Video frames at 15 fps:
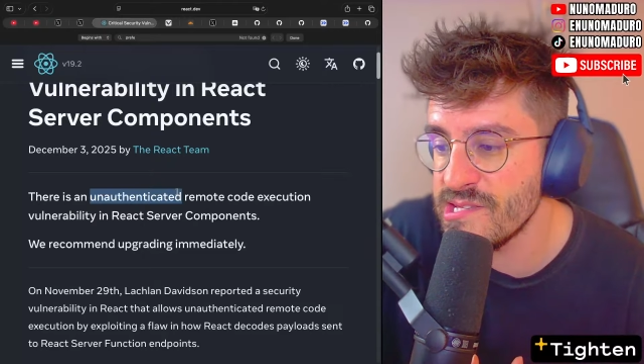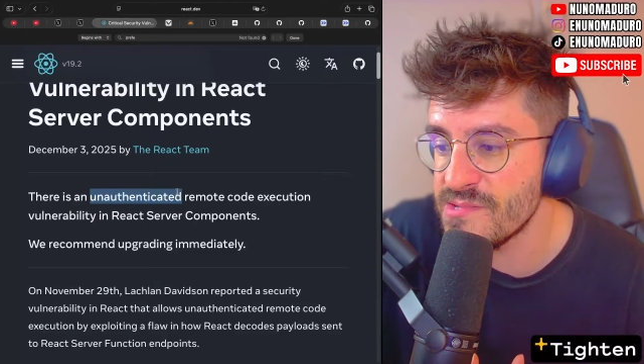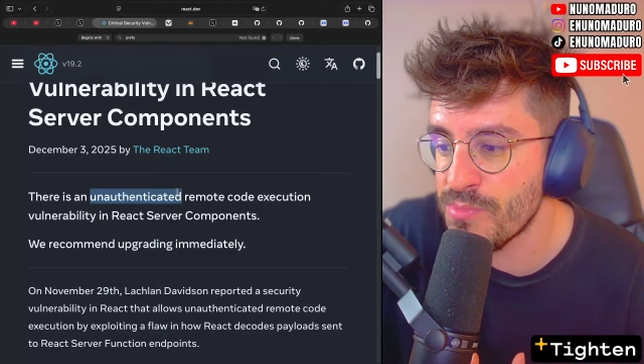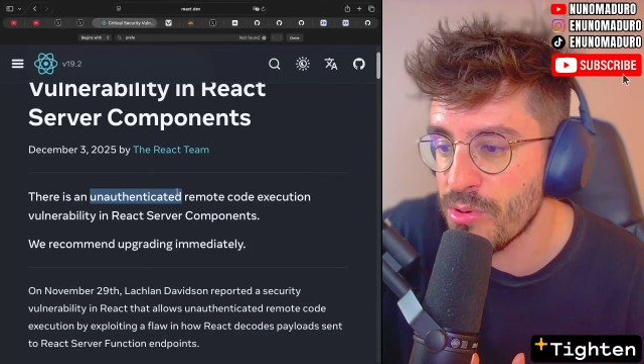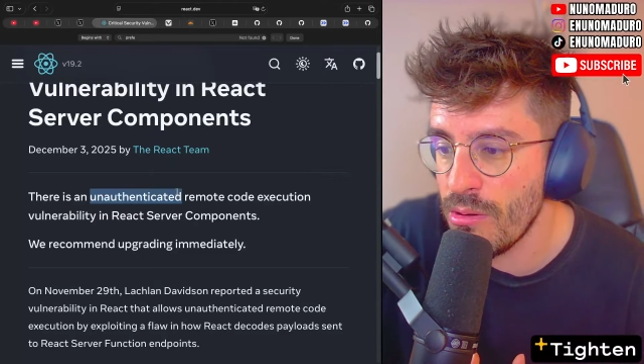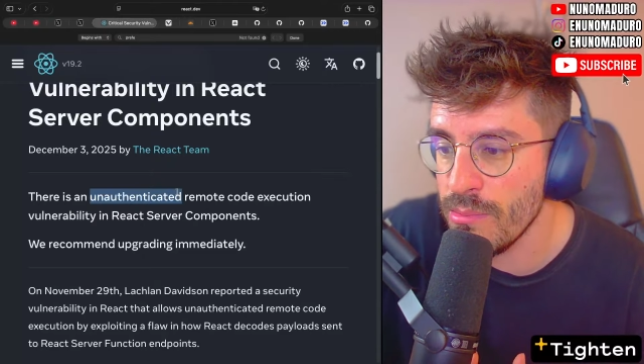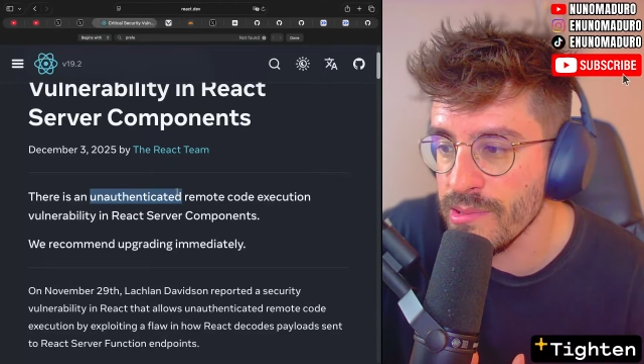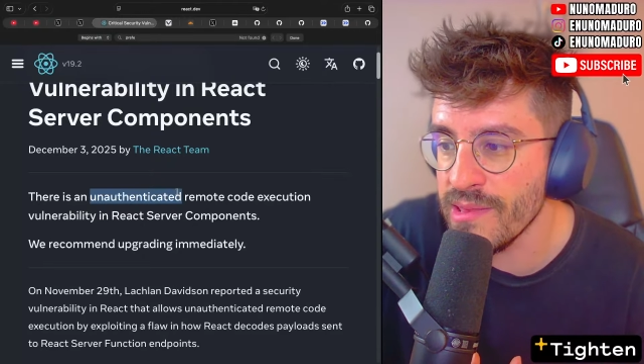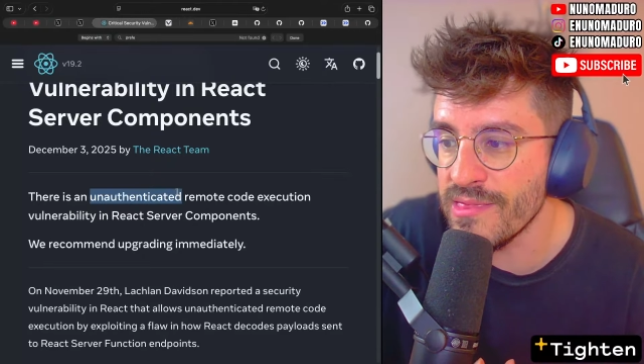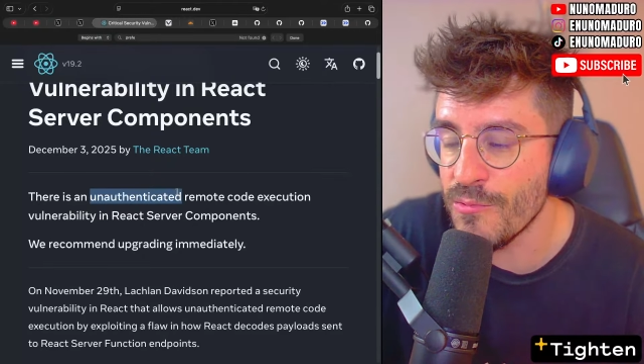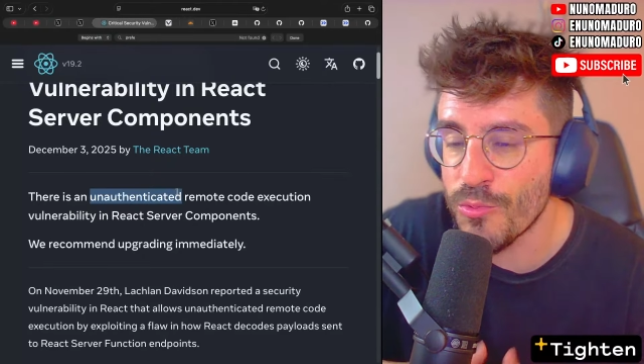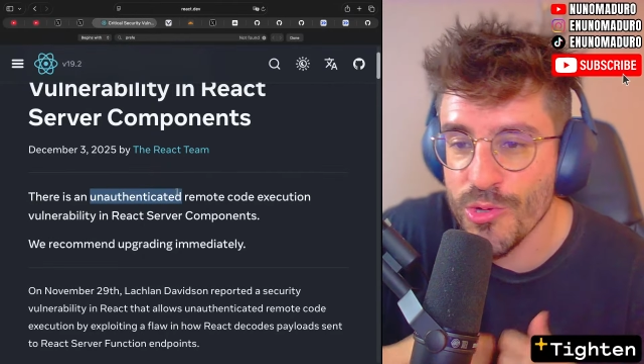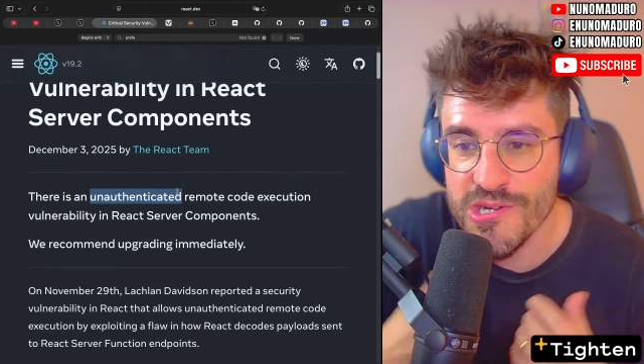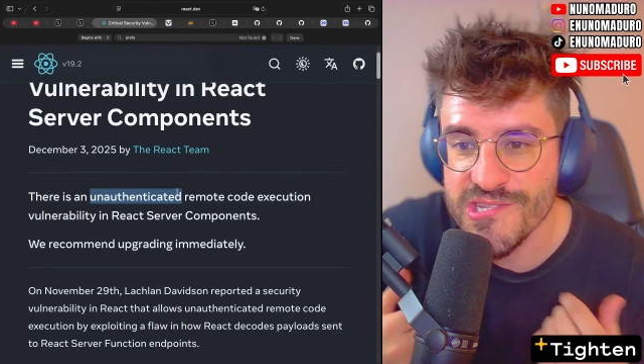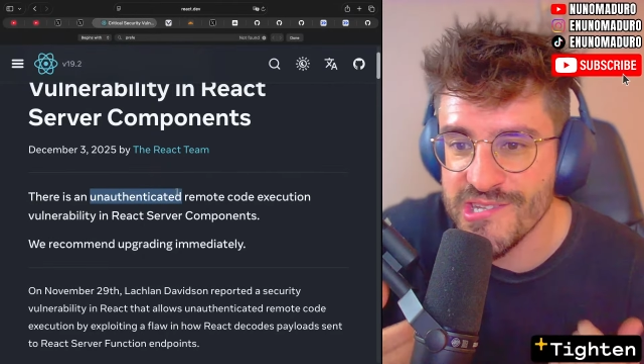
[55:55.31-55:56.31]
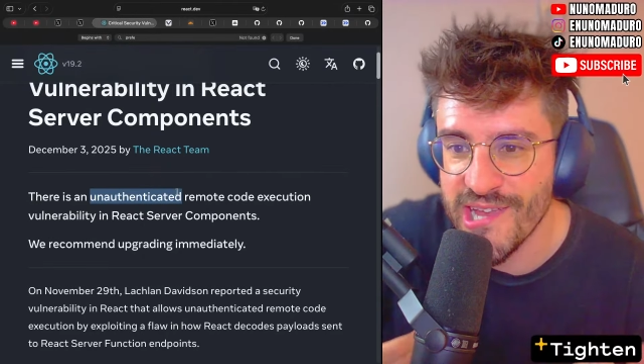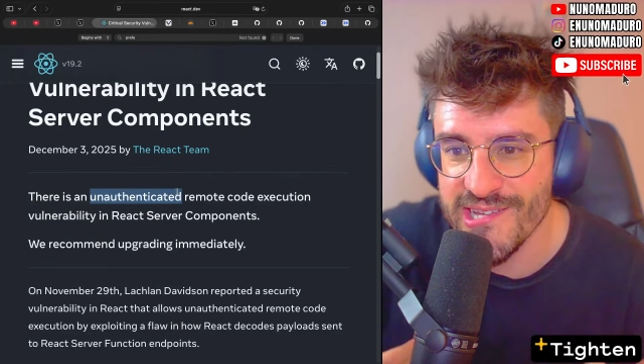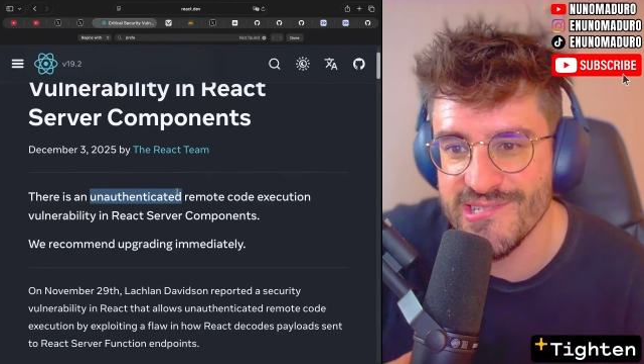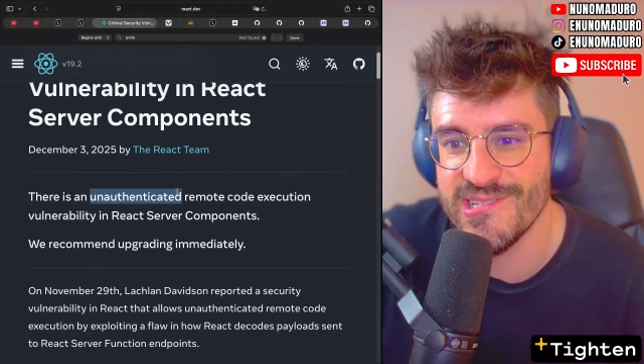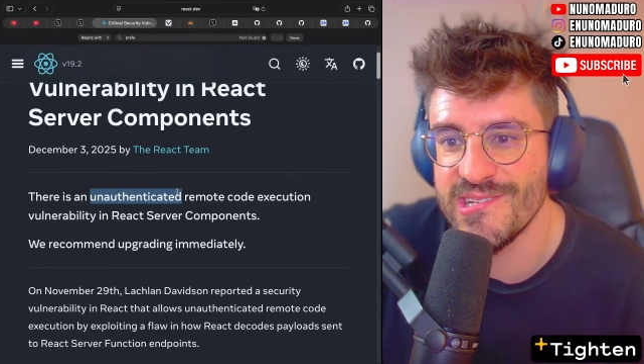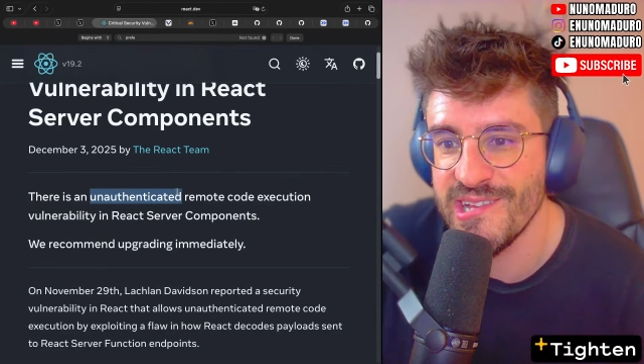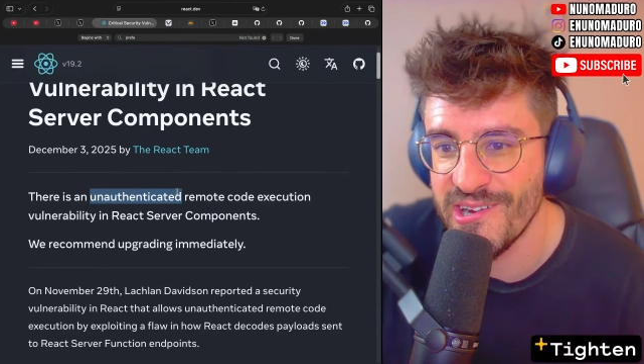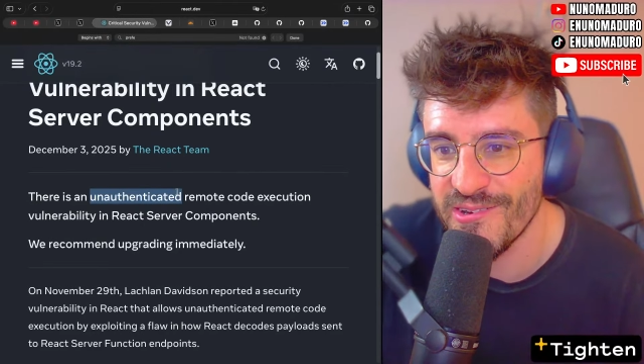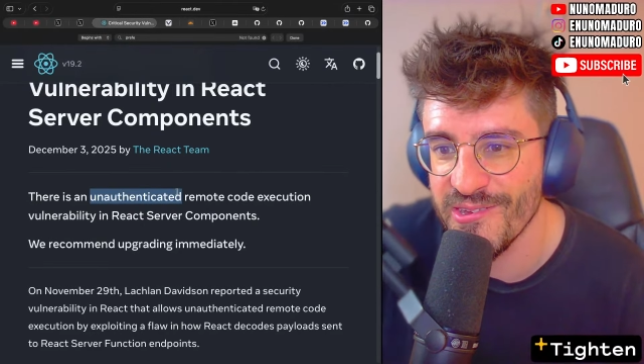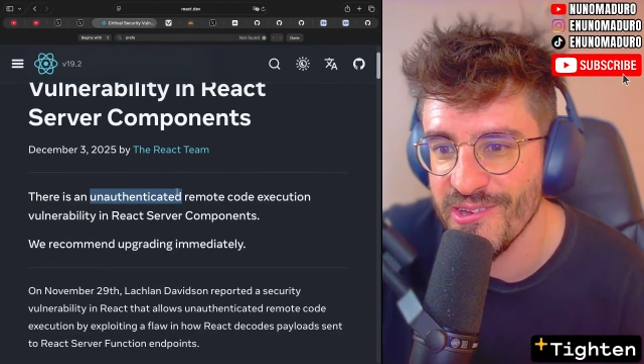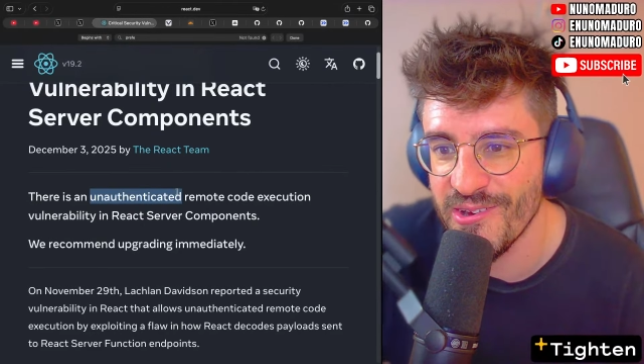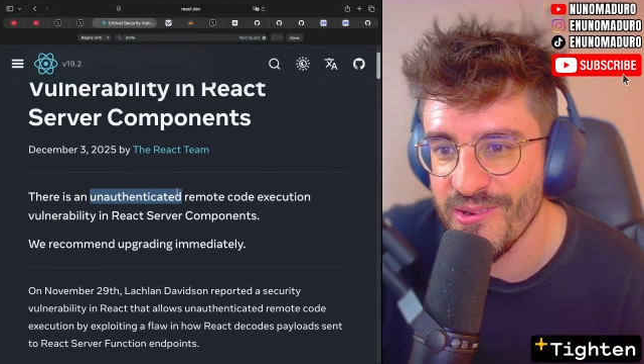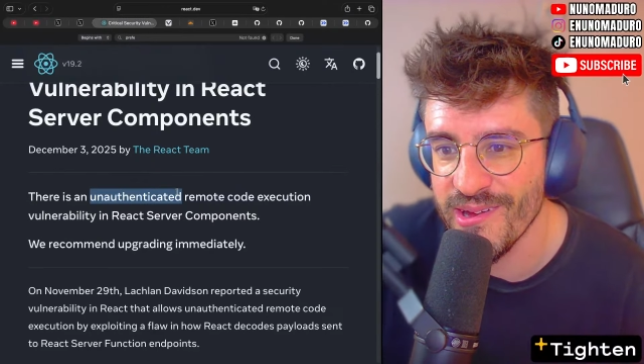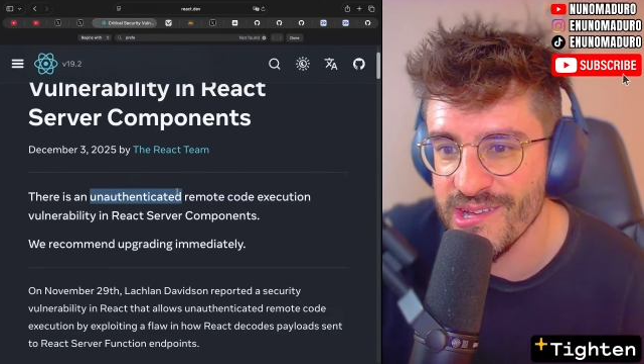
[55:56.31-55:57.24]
probably the worst case scenario